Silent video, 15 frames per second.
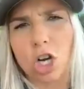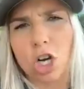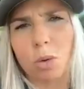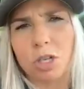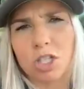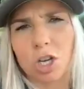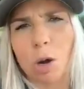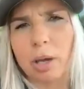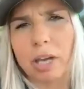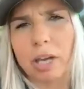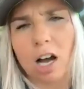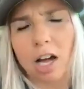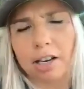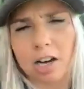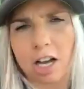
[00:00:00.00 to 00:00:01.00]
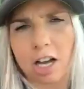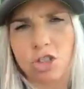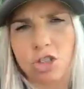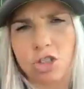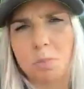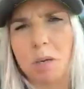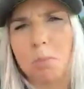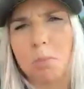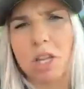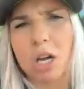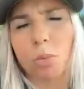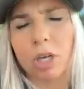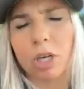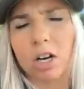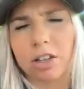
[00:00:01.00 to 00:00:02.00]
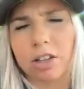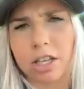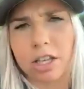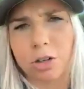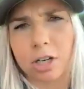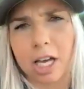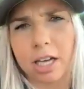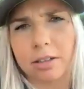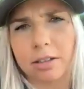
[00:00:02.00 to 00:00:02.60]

what's going on, not just people that read on the internet.